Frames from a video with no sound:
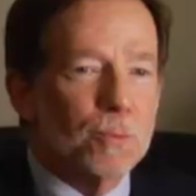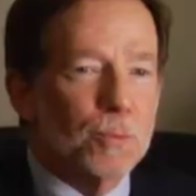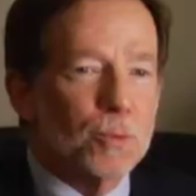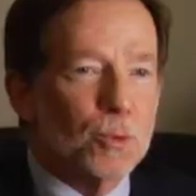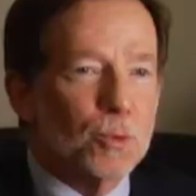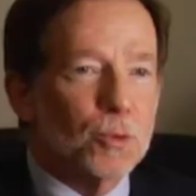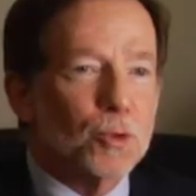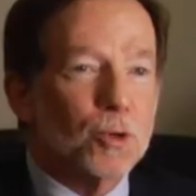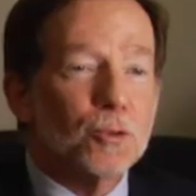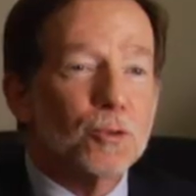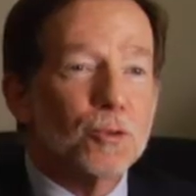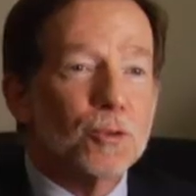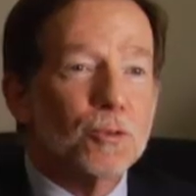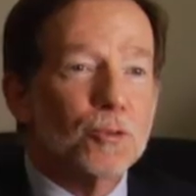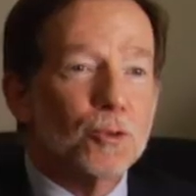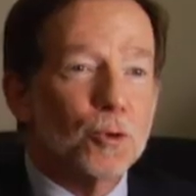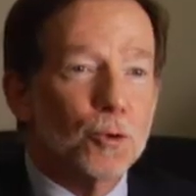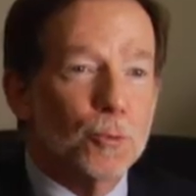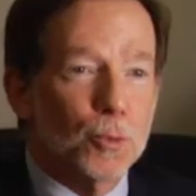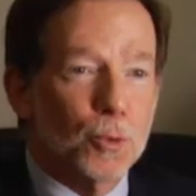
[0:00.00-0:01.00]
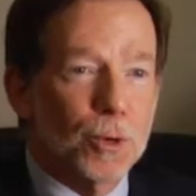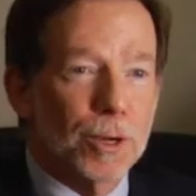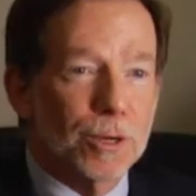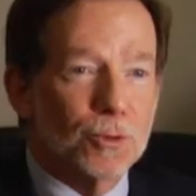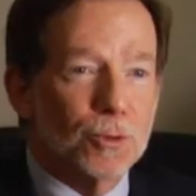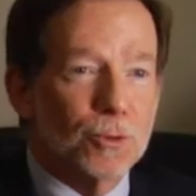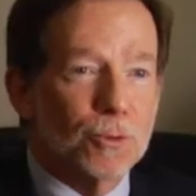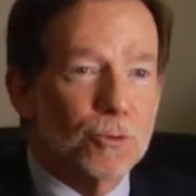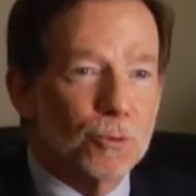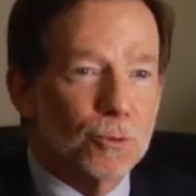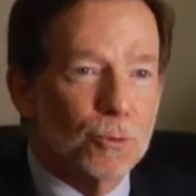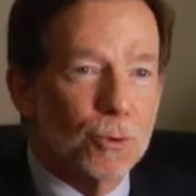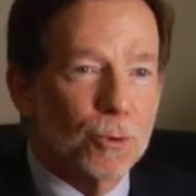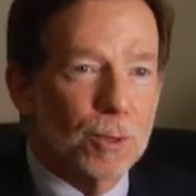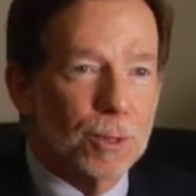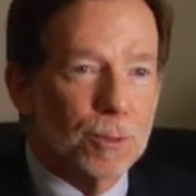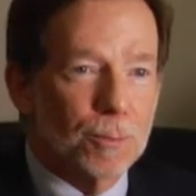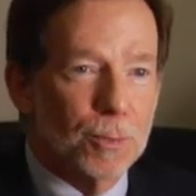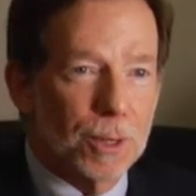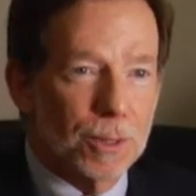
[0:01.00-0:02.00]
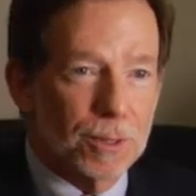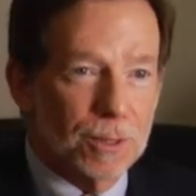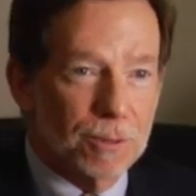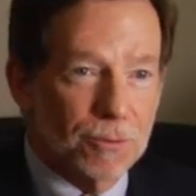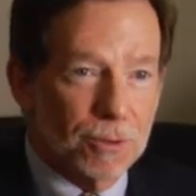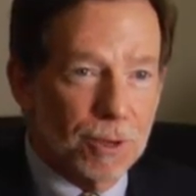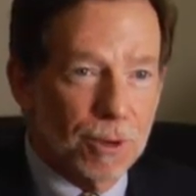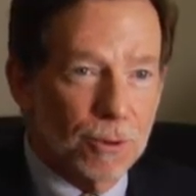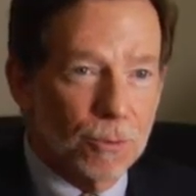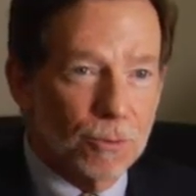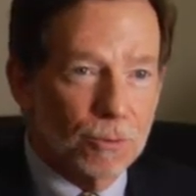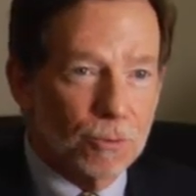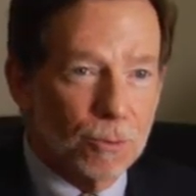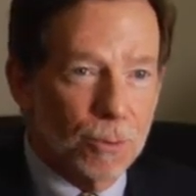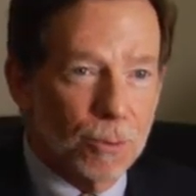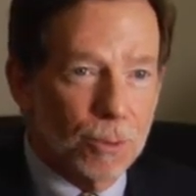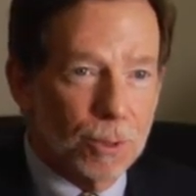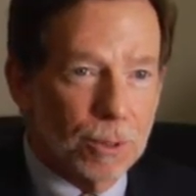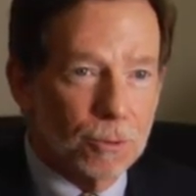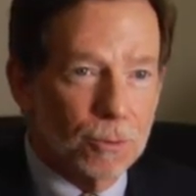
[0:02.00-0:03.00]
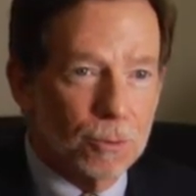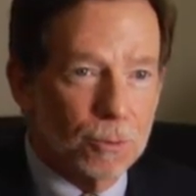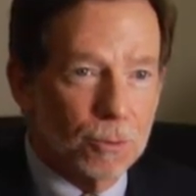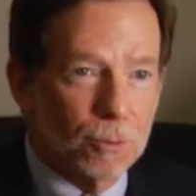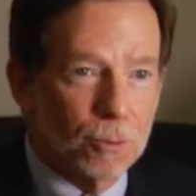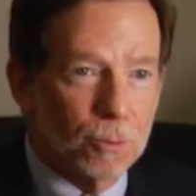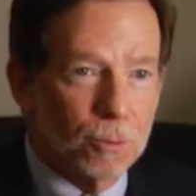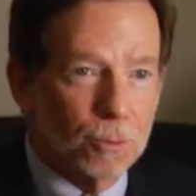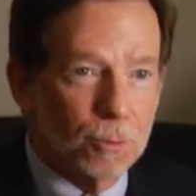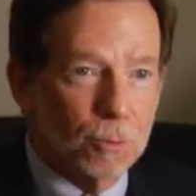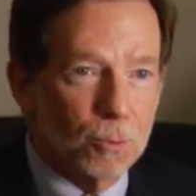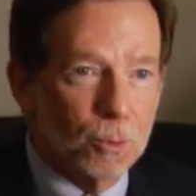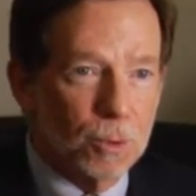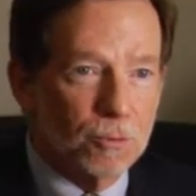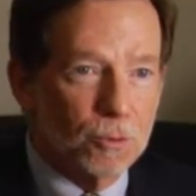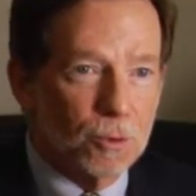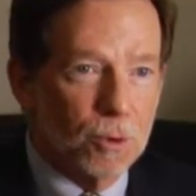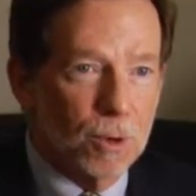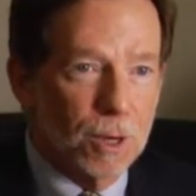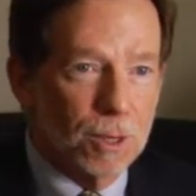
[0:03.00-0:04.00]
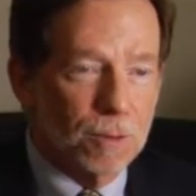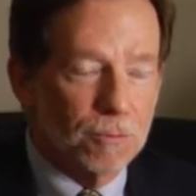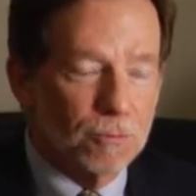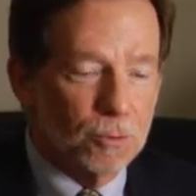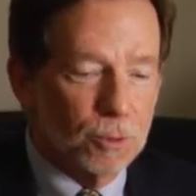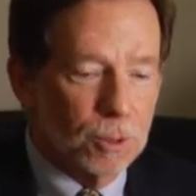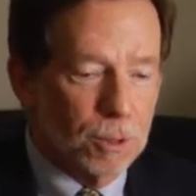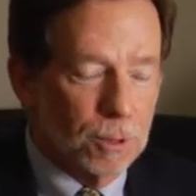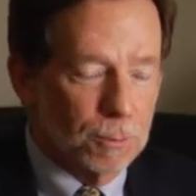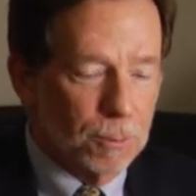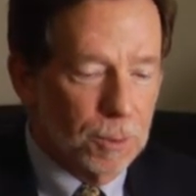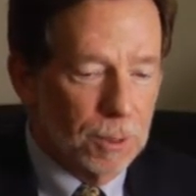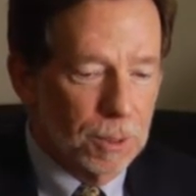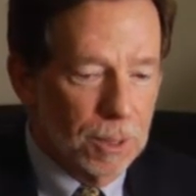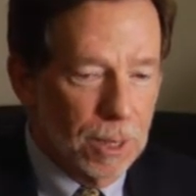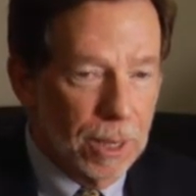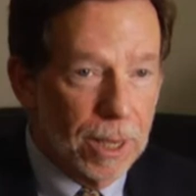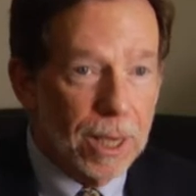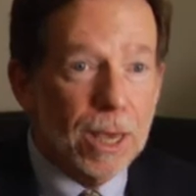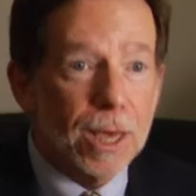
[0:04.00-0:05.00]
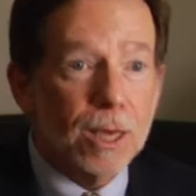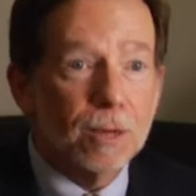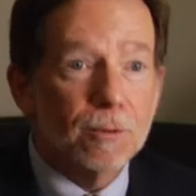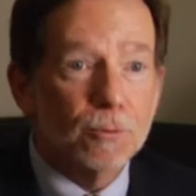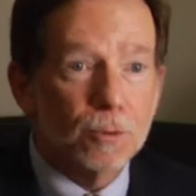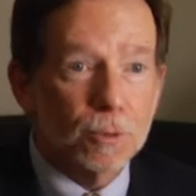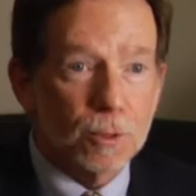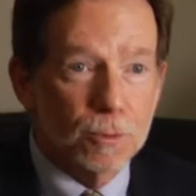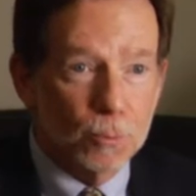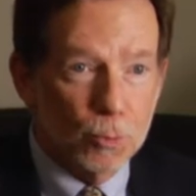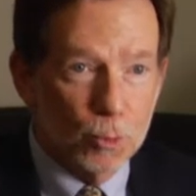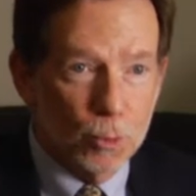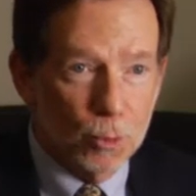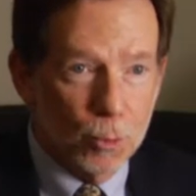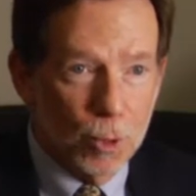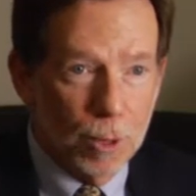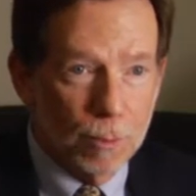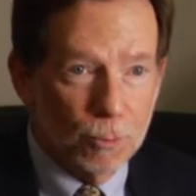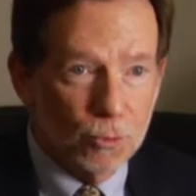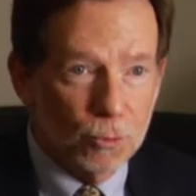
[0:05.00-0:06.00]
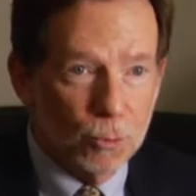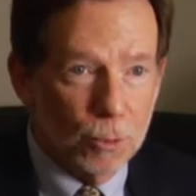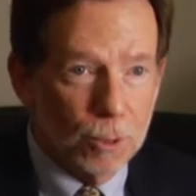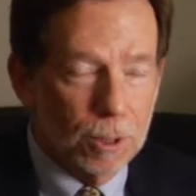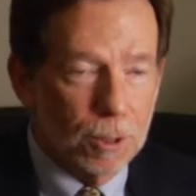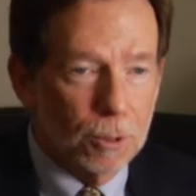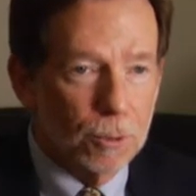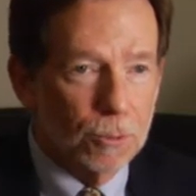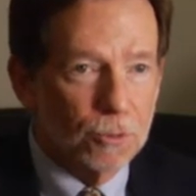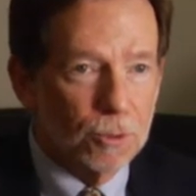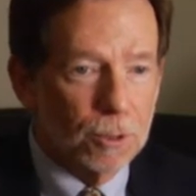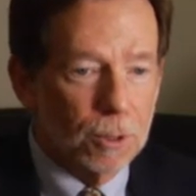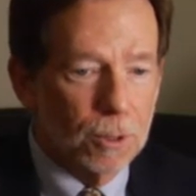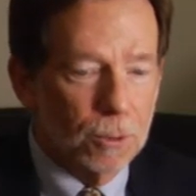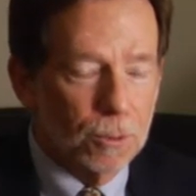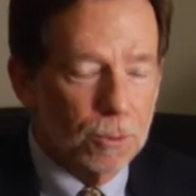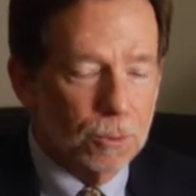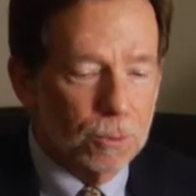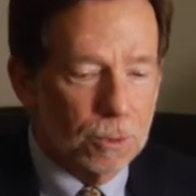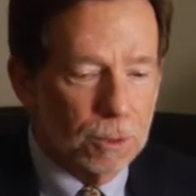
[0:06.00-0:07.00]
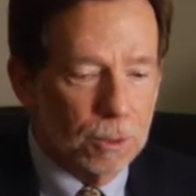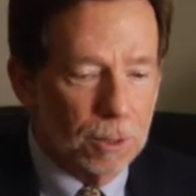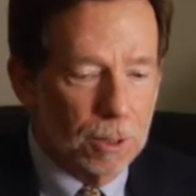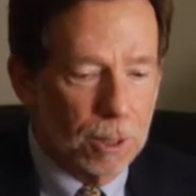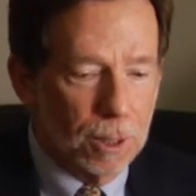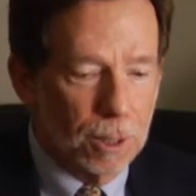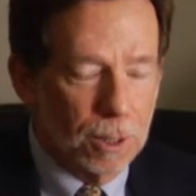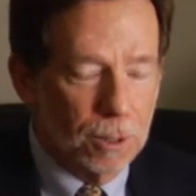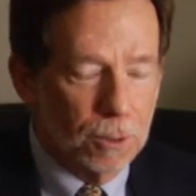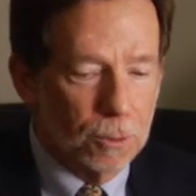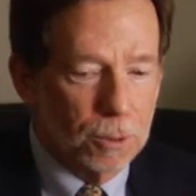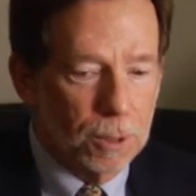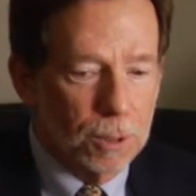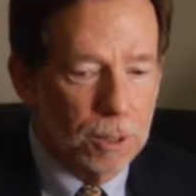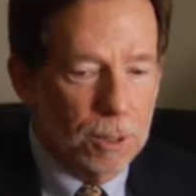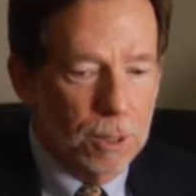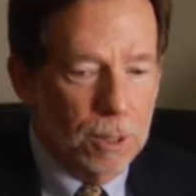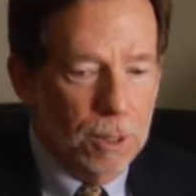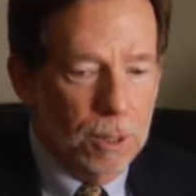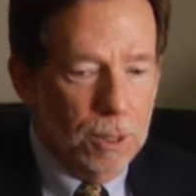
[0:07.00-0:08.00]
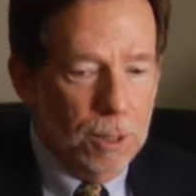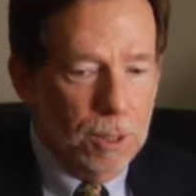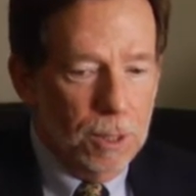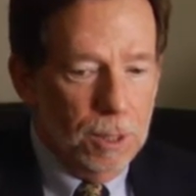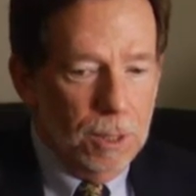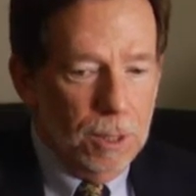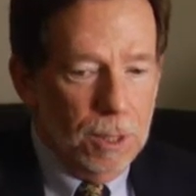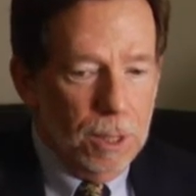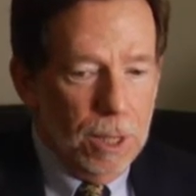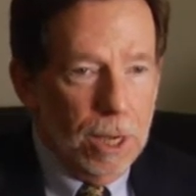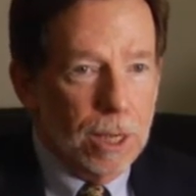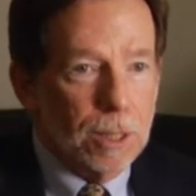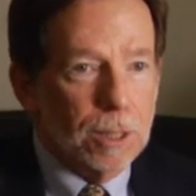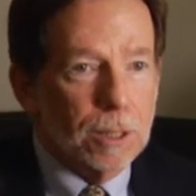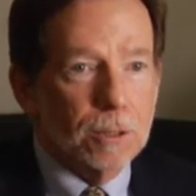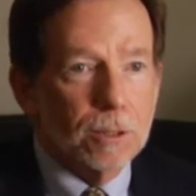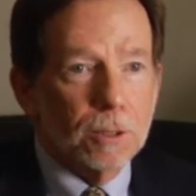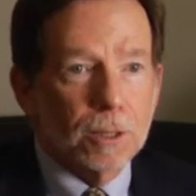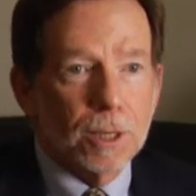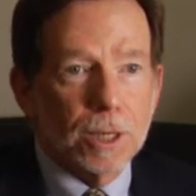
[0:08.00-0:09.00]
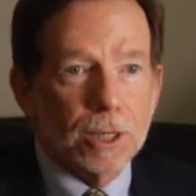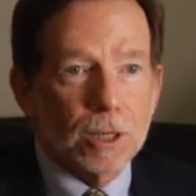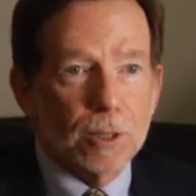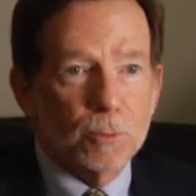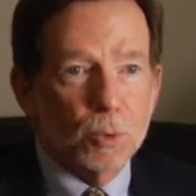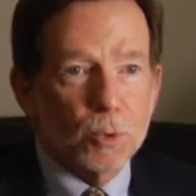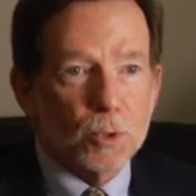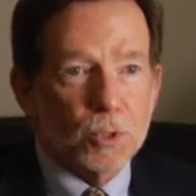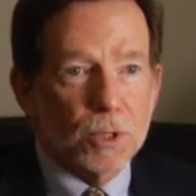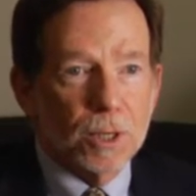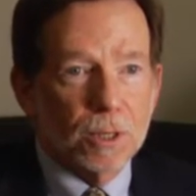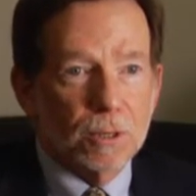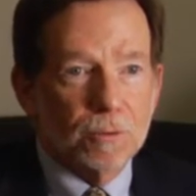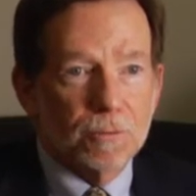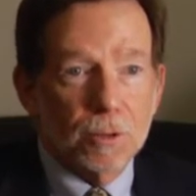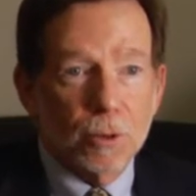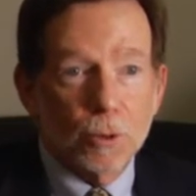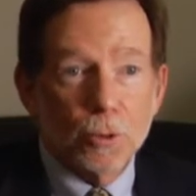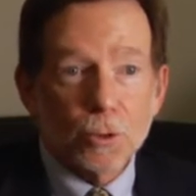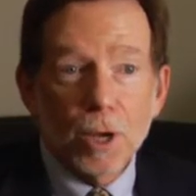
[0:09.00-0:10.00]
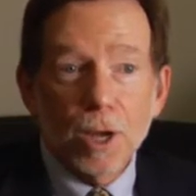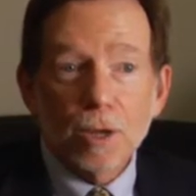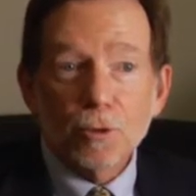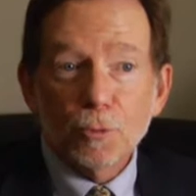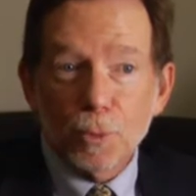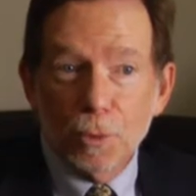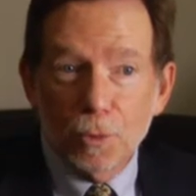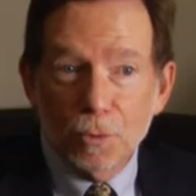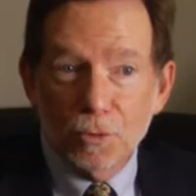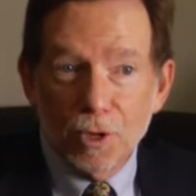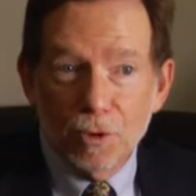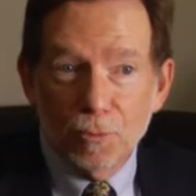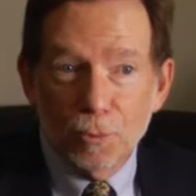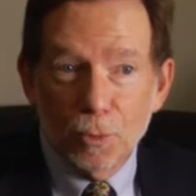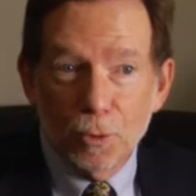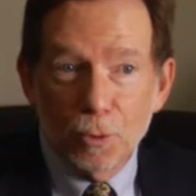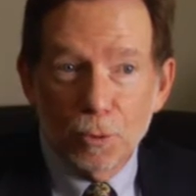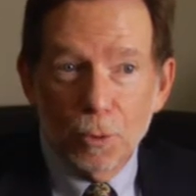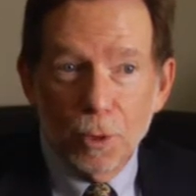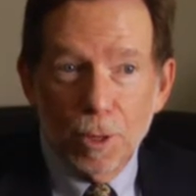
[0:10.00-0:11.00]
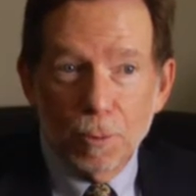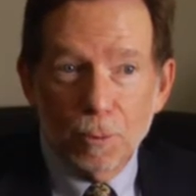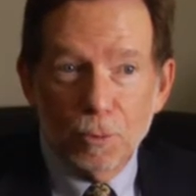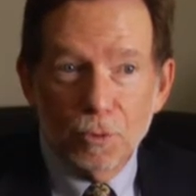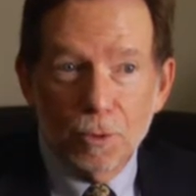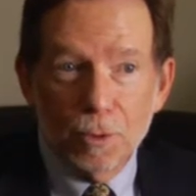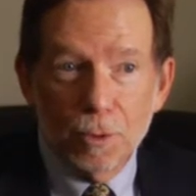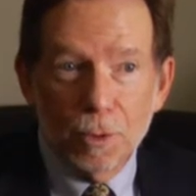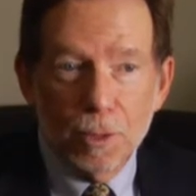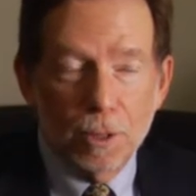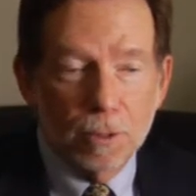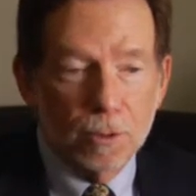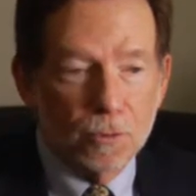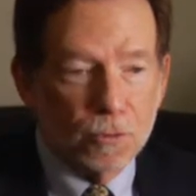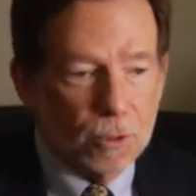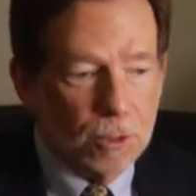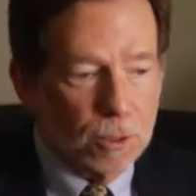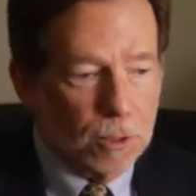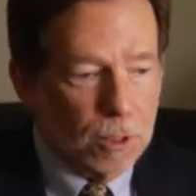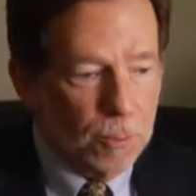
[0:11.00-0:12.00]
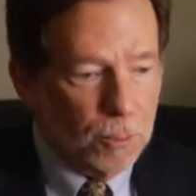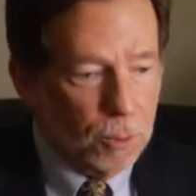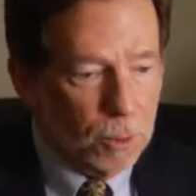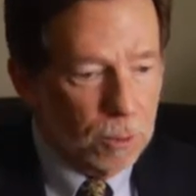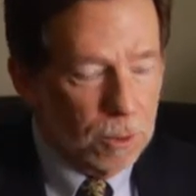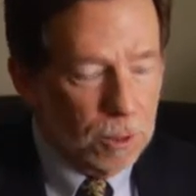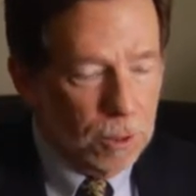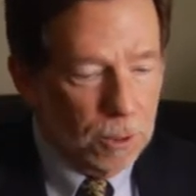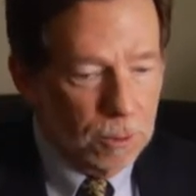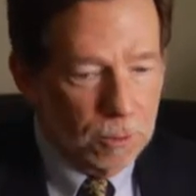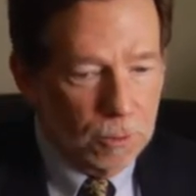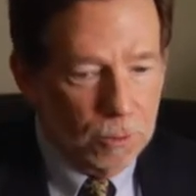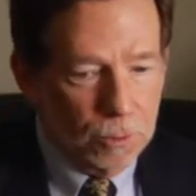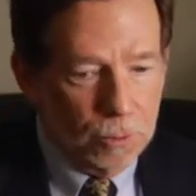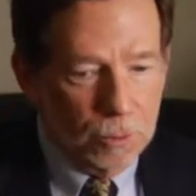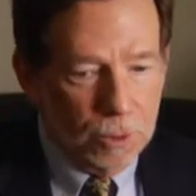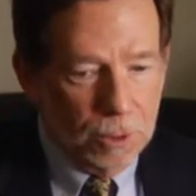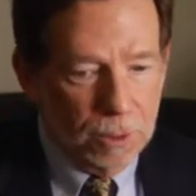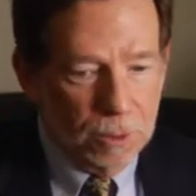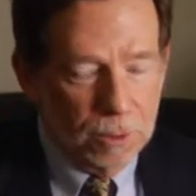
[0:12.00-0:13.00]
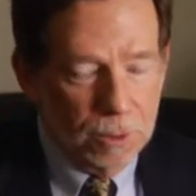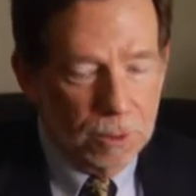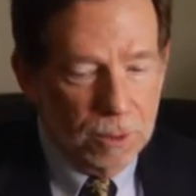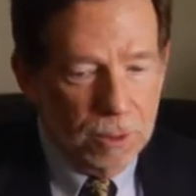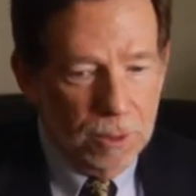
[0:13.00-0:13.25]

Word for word: So, just as your productions are growing, palliative care is growing too. We've gone from a handful of programs 20 years ago to now 80 to 90% of large hospitals have programs, and this can typically include a